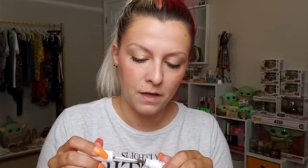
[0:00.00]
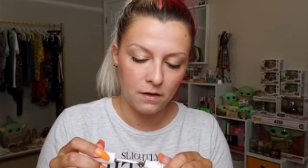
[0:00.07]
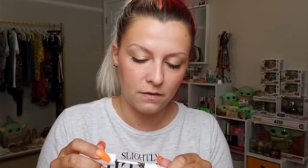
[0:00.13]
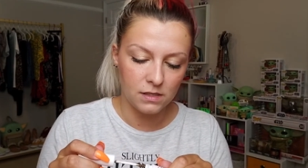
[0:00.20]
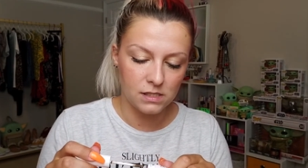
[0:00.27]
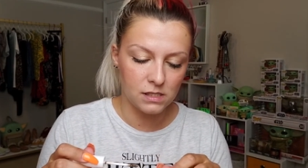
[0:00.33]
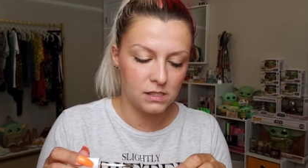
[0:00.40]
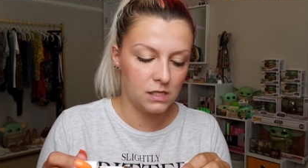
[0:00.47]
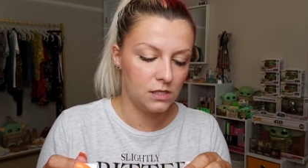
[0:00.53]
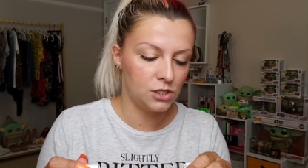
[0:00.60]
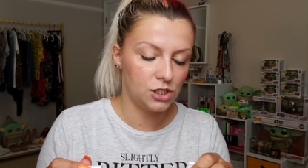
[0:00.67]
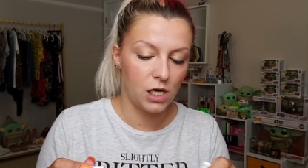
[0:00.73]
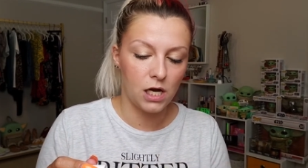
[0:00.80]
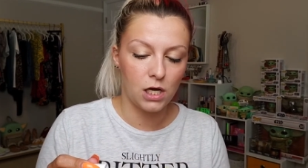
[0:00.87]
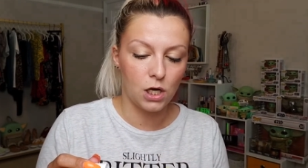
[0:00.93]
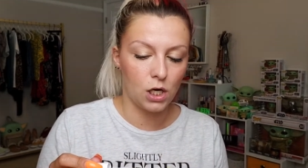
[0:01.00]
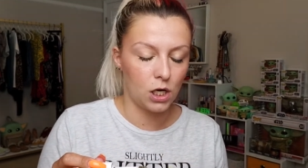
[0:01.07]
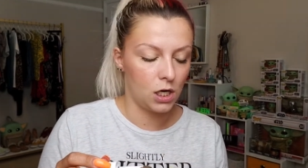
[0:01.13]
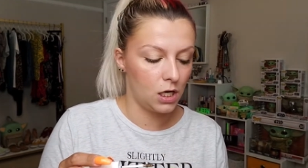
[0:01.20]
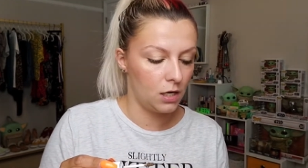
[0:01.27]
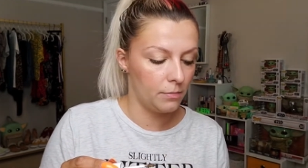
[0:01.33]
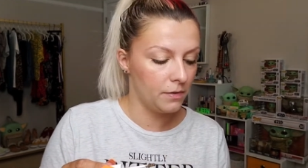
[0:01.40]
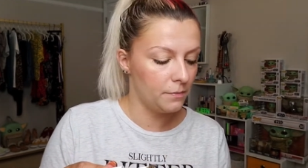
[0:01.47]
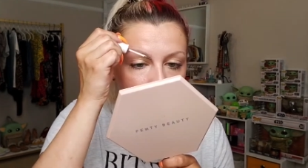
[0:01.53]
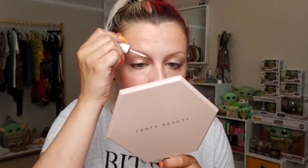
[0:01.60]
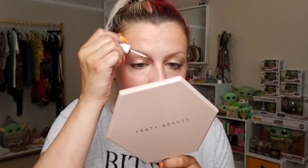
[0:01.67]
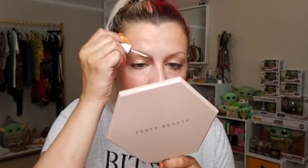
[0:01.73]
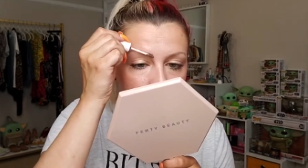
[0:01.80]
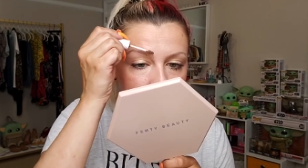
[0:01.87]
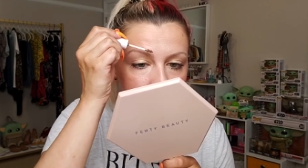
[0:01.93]
This is in the shade Herb.
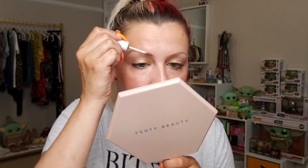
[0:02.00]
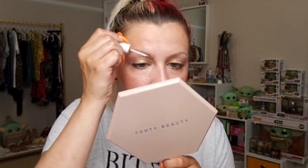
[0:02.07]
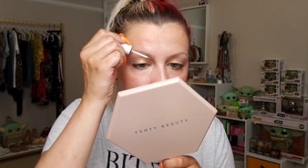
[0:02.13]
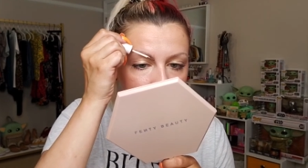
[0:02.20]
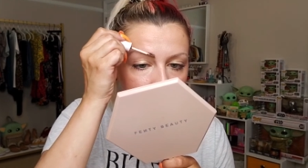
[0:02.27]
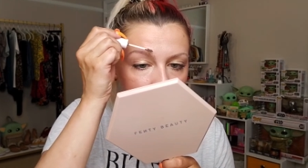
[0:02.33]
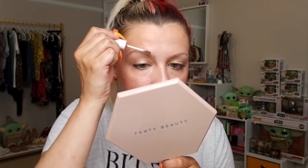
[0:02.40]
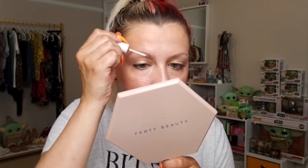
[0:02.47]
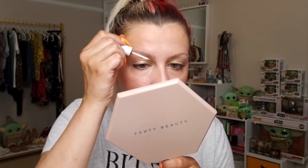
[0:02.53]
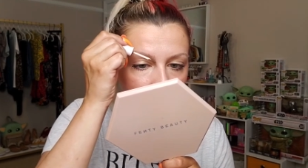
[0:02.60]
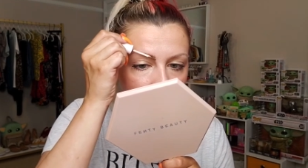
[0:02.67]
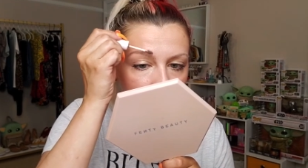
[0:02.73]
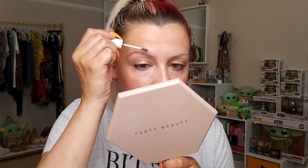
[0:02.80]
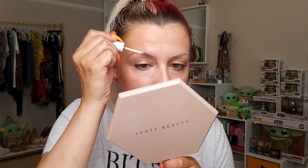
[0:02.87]
Use this to comb